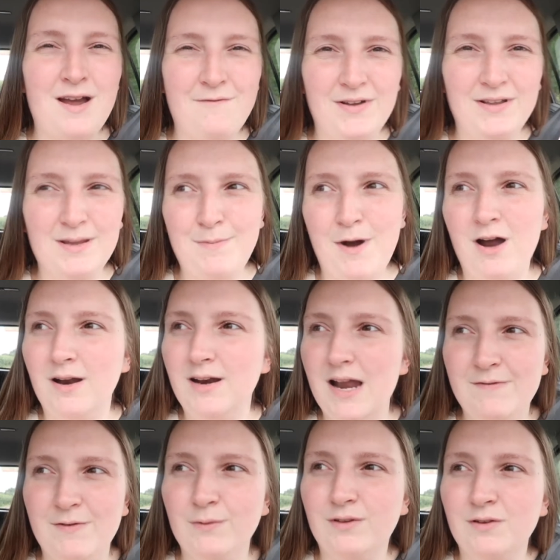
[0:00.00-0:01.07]
I think the pollen
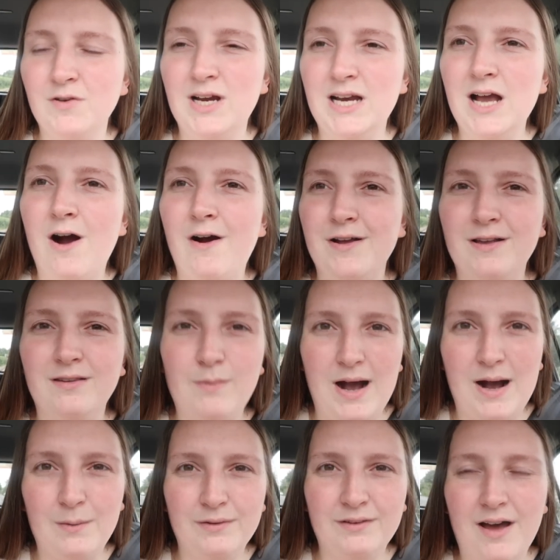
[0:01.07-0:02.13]
levels are really high as
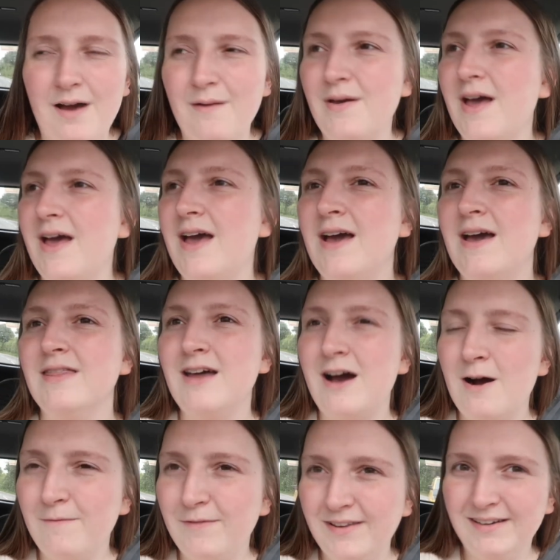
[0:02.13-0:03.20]
well, so that
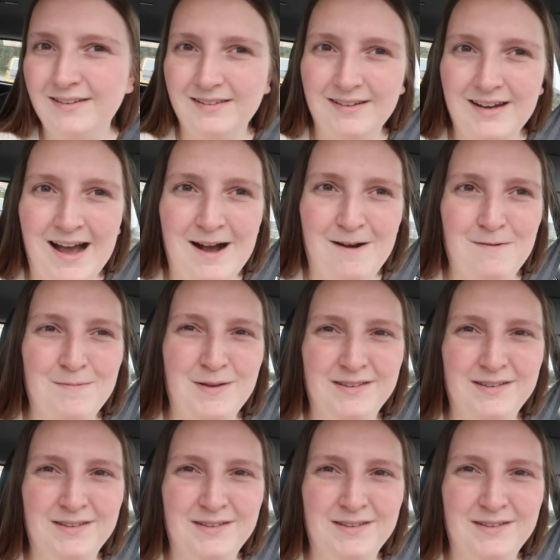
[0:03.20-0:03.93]
obviously doesn't help.